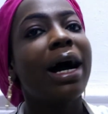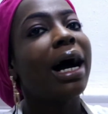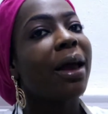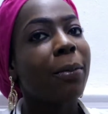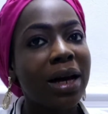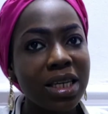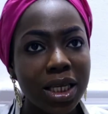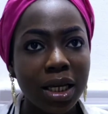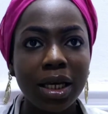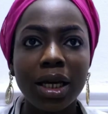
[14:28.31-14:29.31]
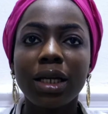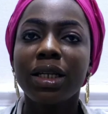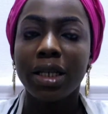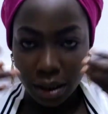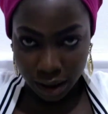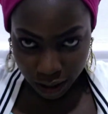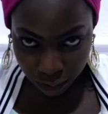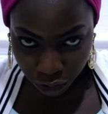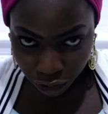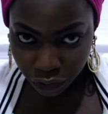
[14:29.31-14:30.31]
I passed again, the
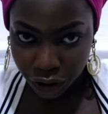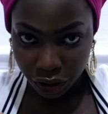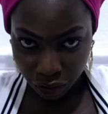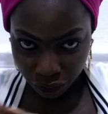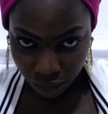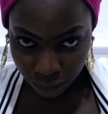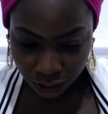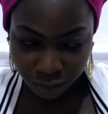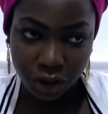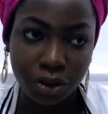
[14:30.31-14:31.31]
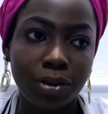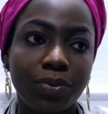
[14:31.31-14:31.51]
same story, no admission.